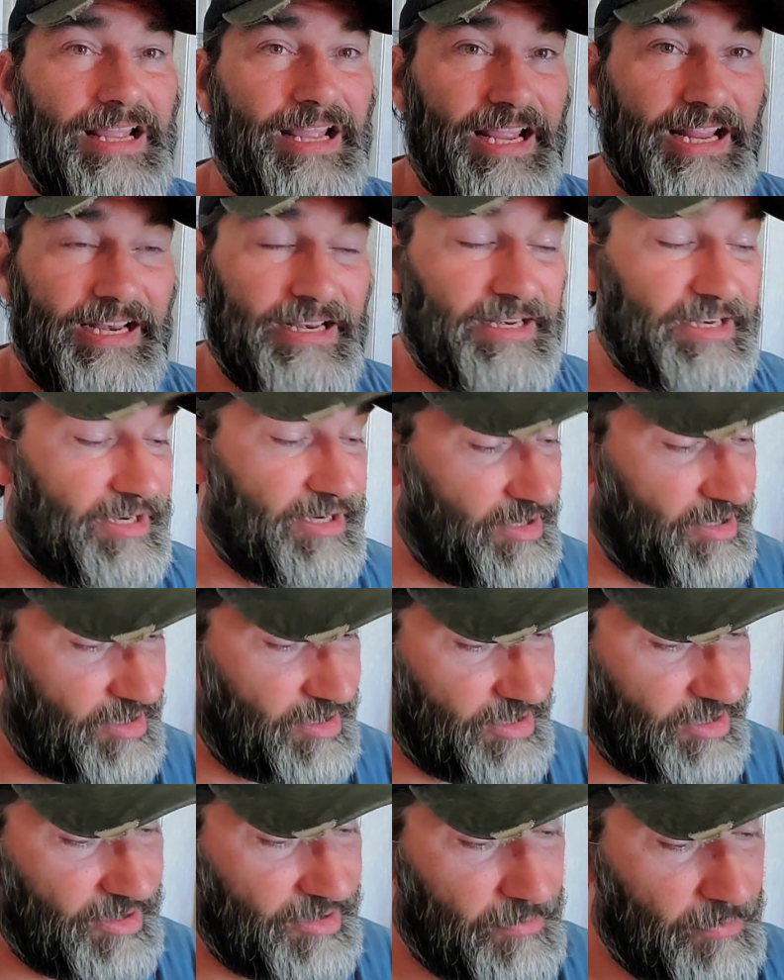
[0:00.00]
And
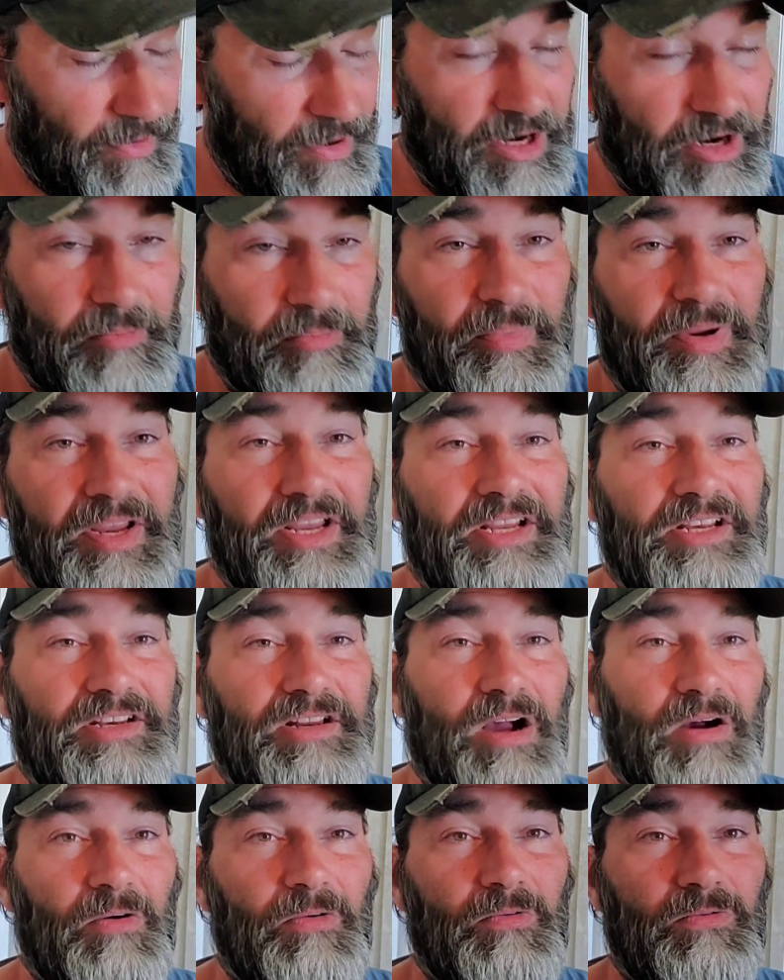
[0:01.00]
we are being
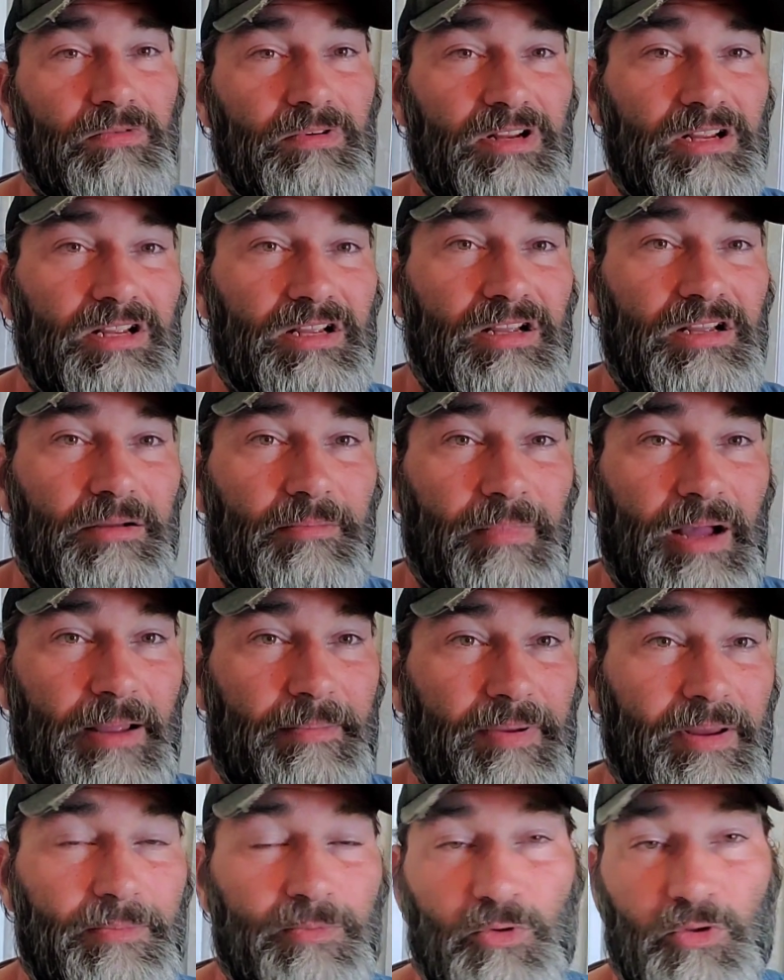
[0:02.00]
told by
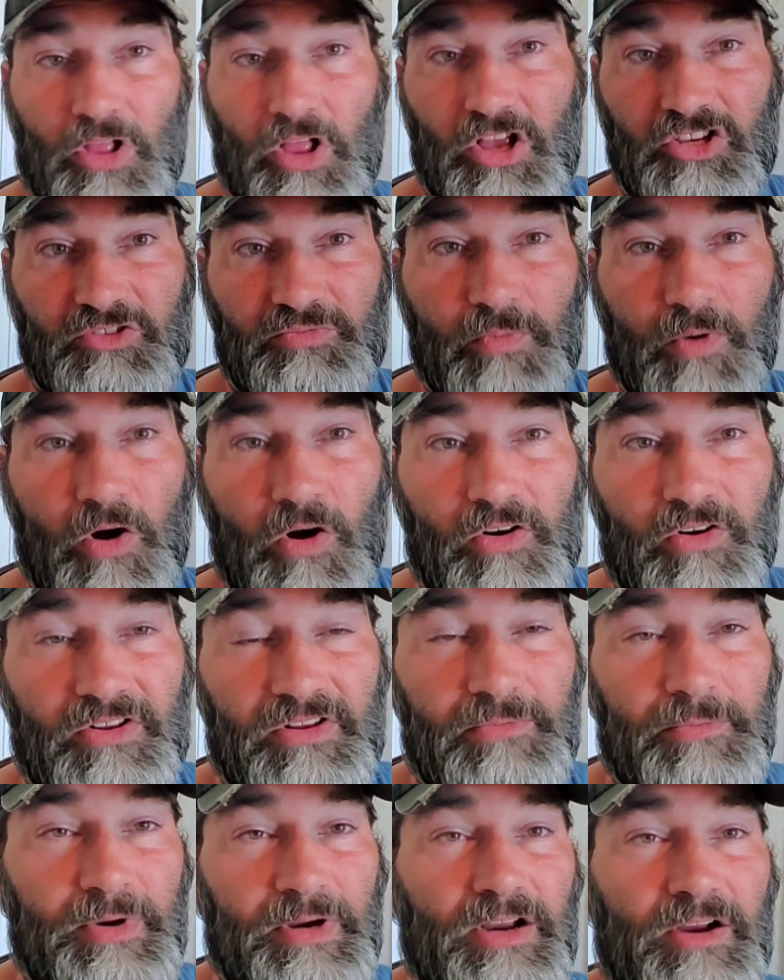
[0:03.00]
people a lot smarter
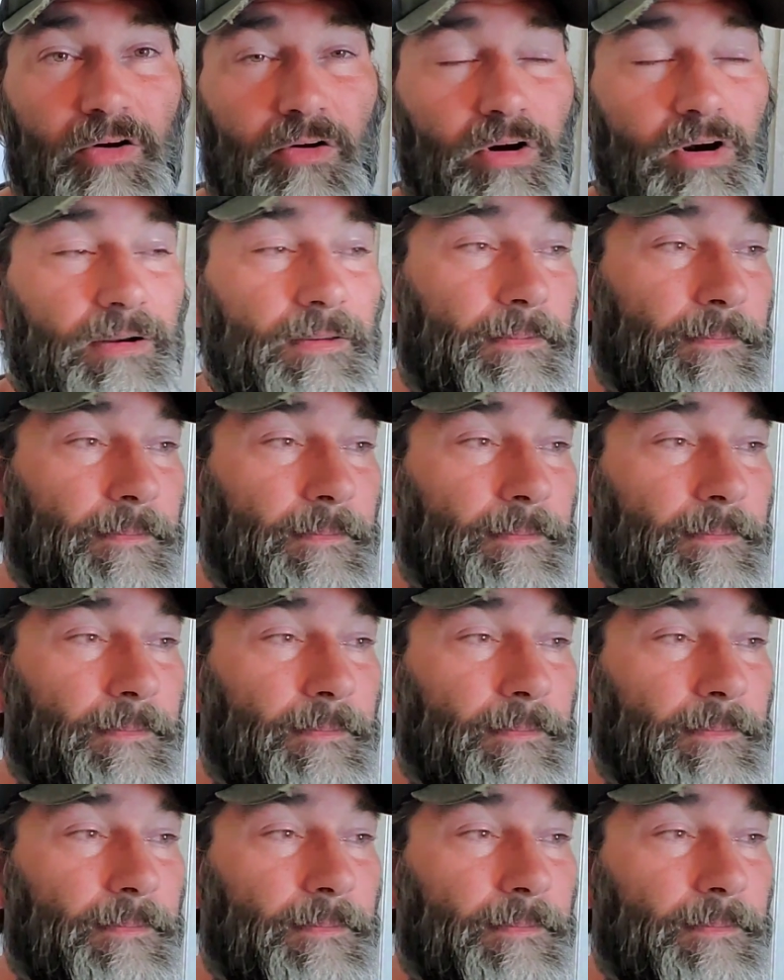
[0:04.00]
than we are,